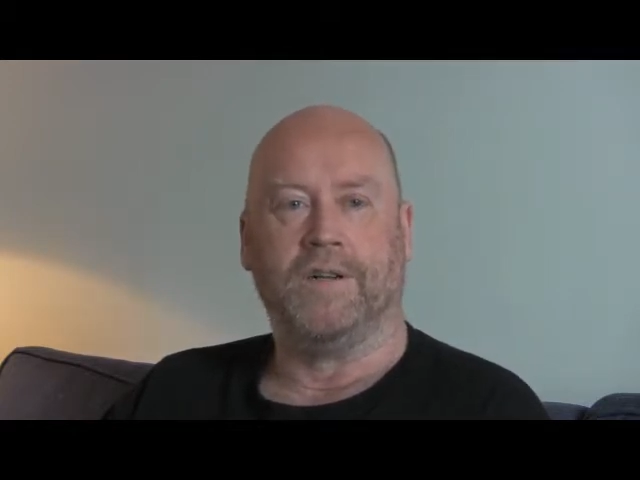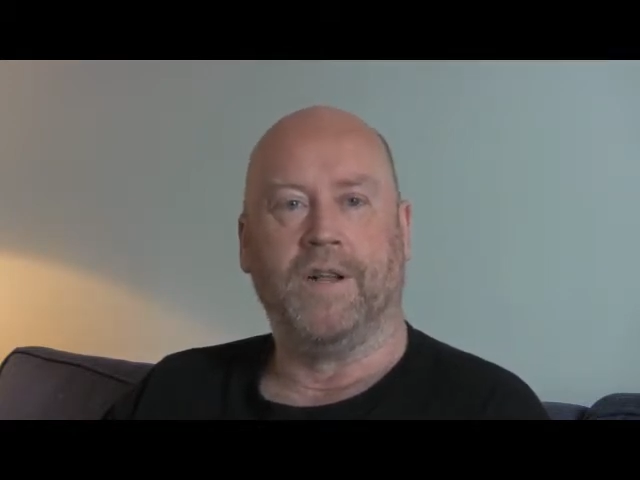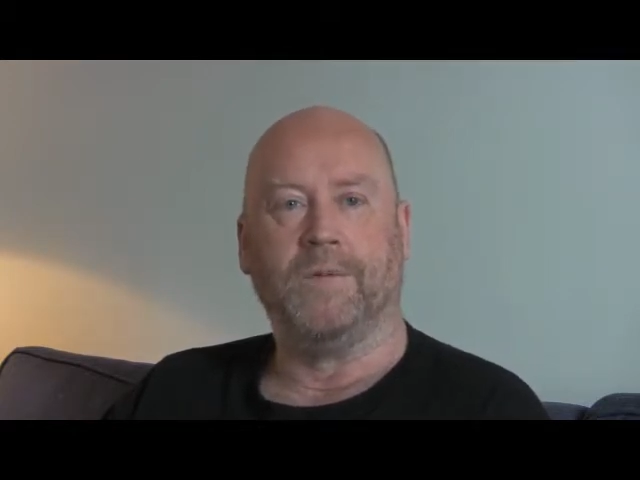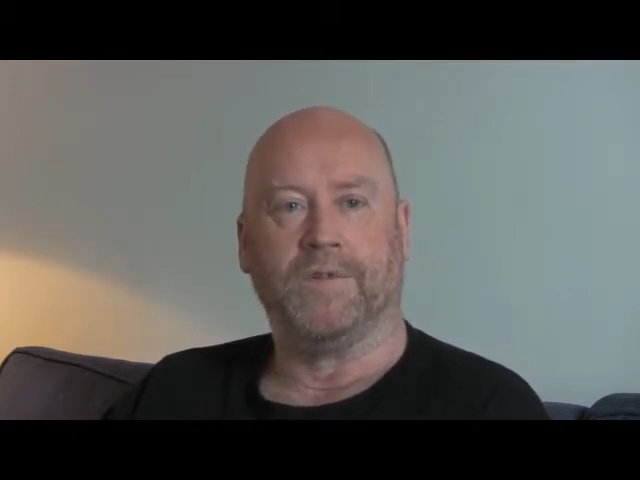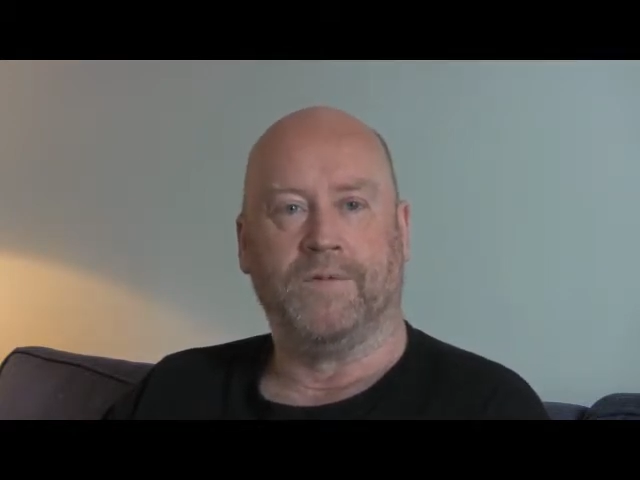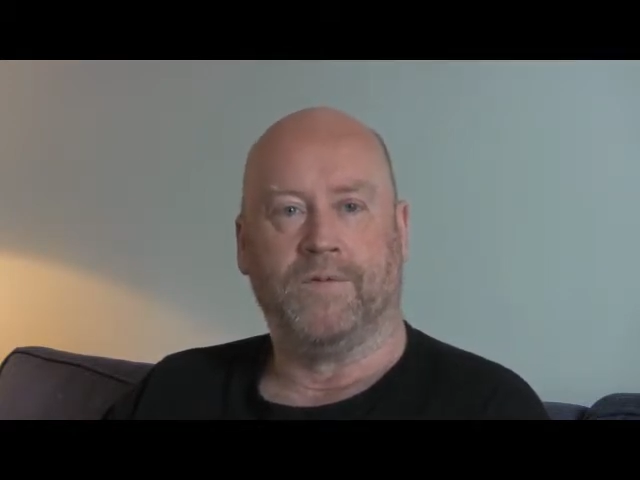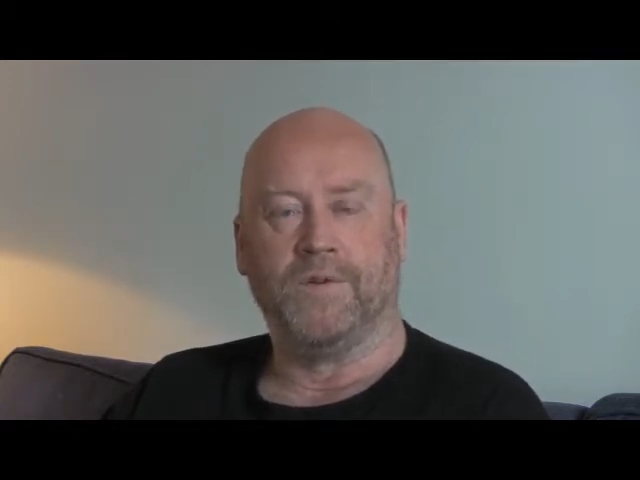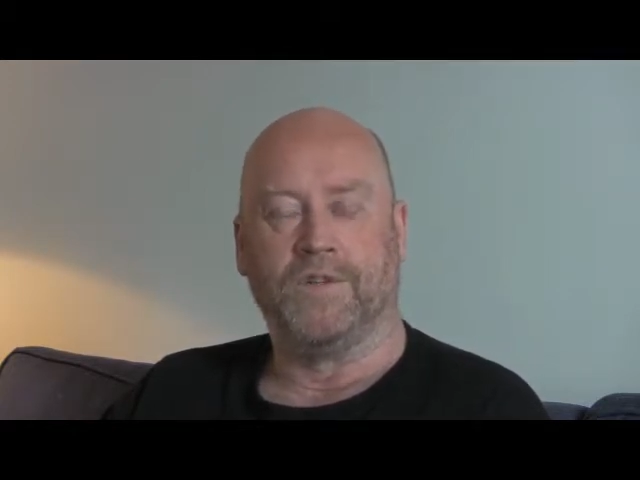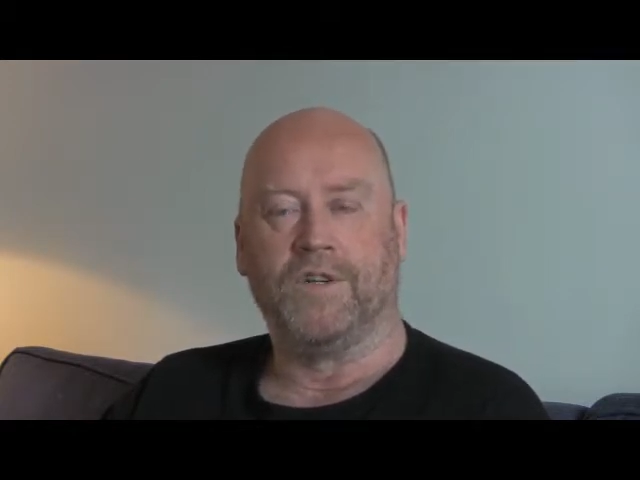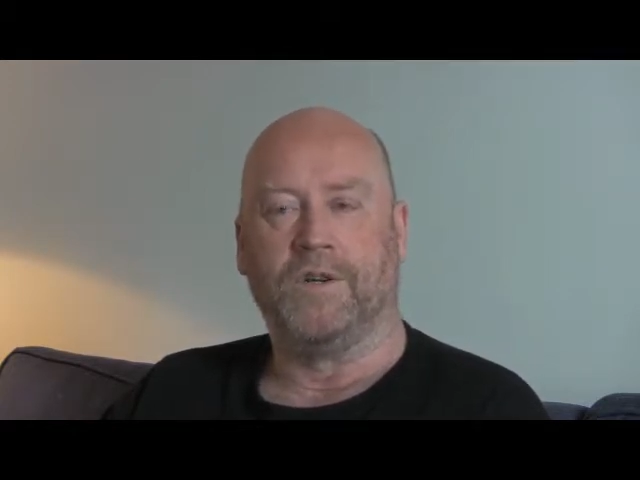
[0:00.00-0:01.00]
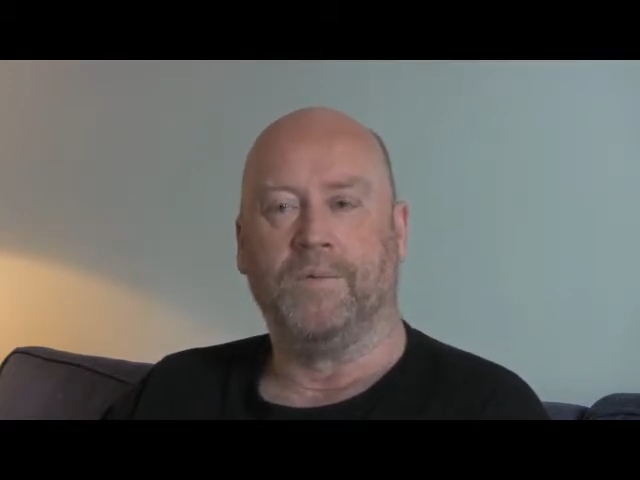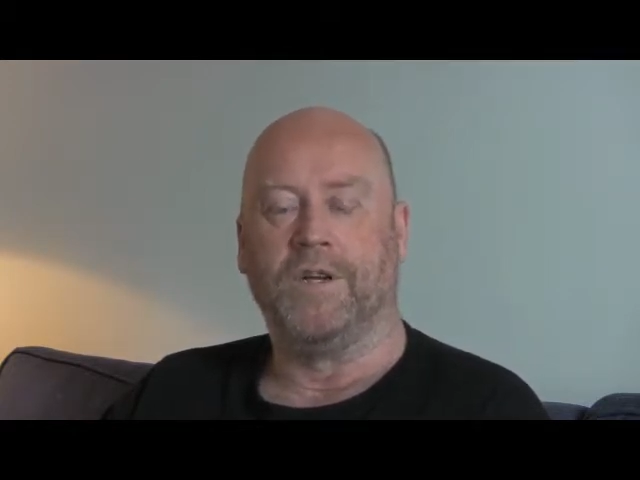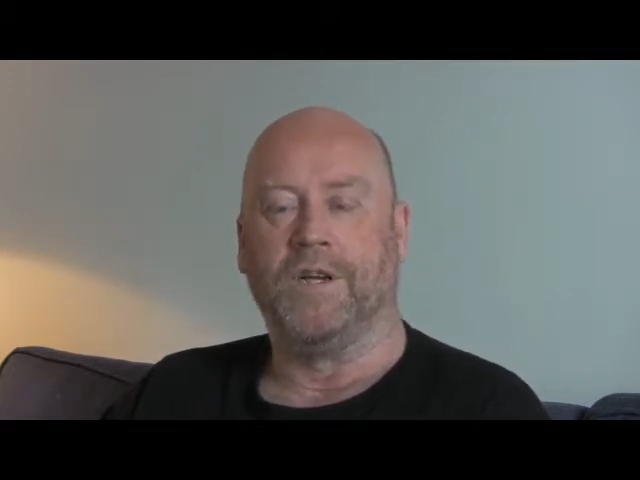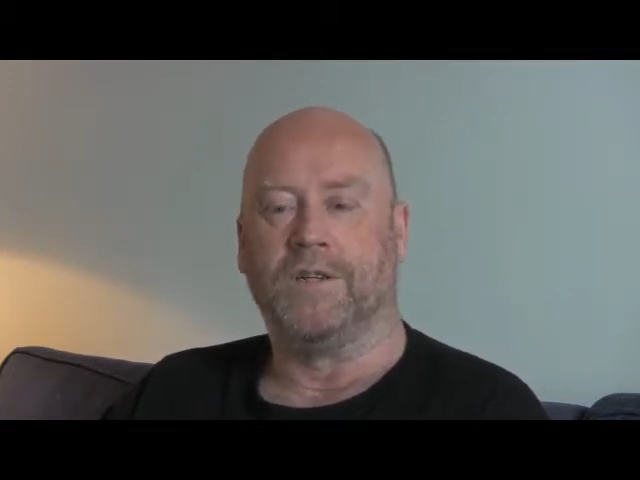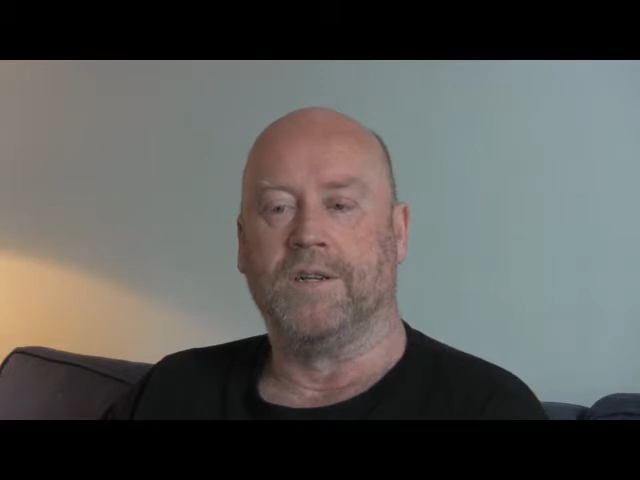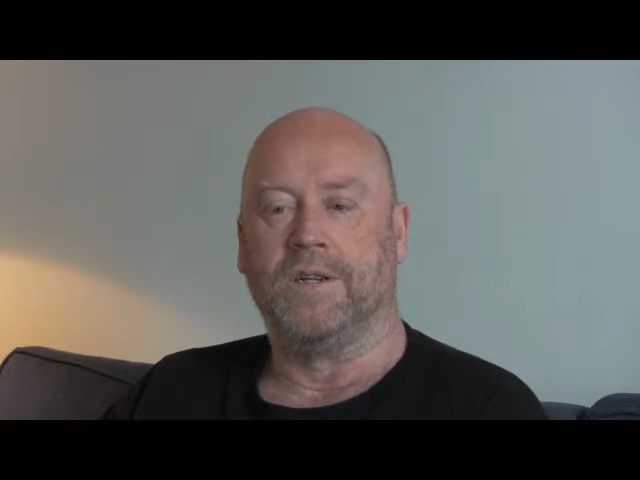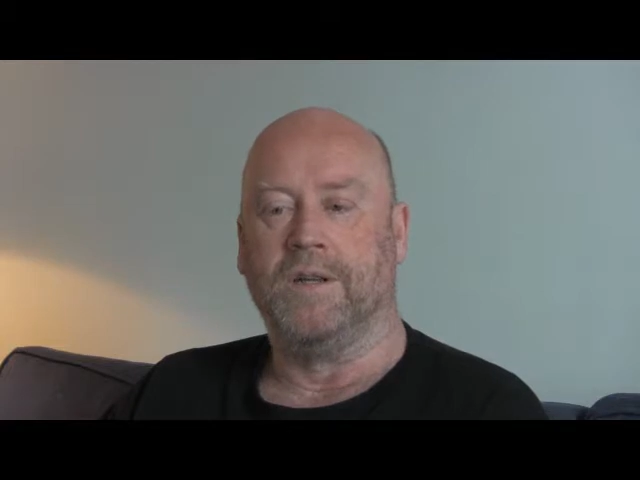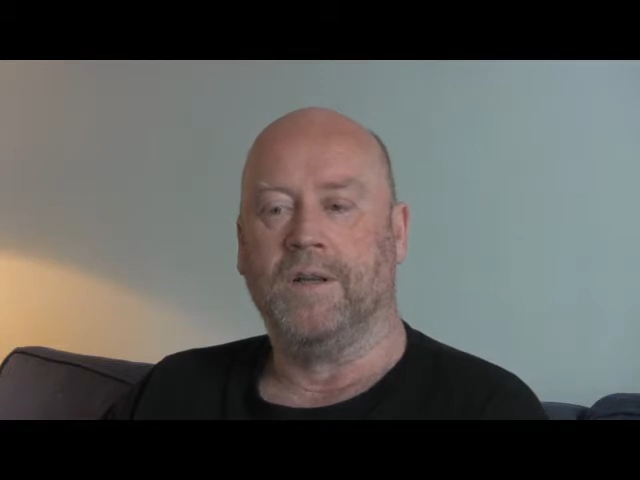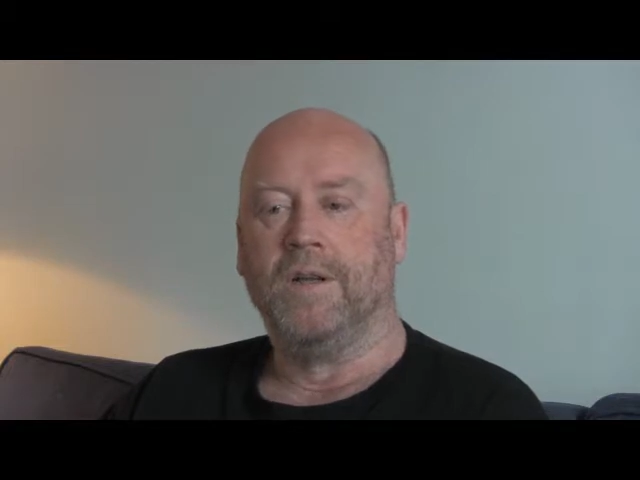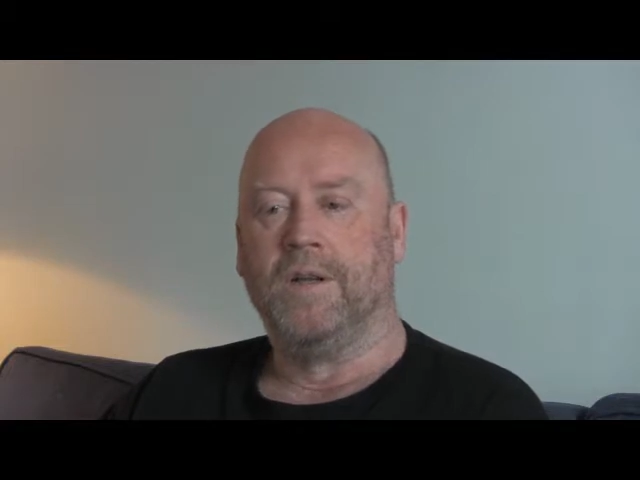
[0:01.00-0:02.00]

and that was the first time we actually